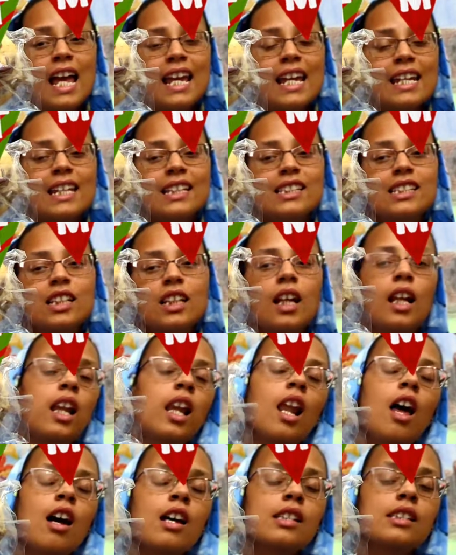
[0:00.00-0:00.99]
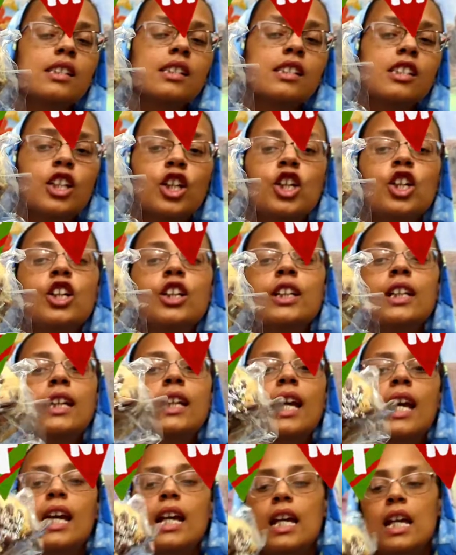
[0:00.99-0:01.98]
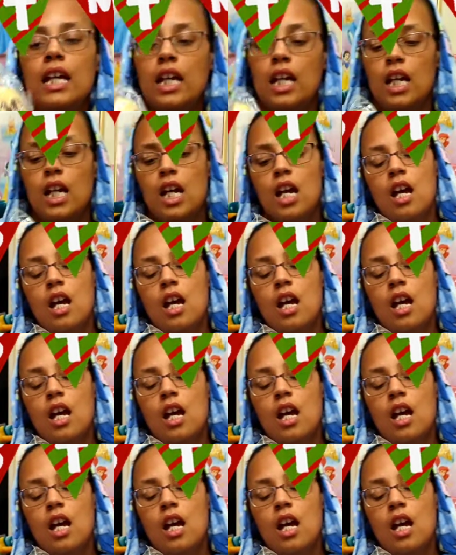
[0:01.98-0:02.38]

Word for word: It's Claus's cookie cake.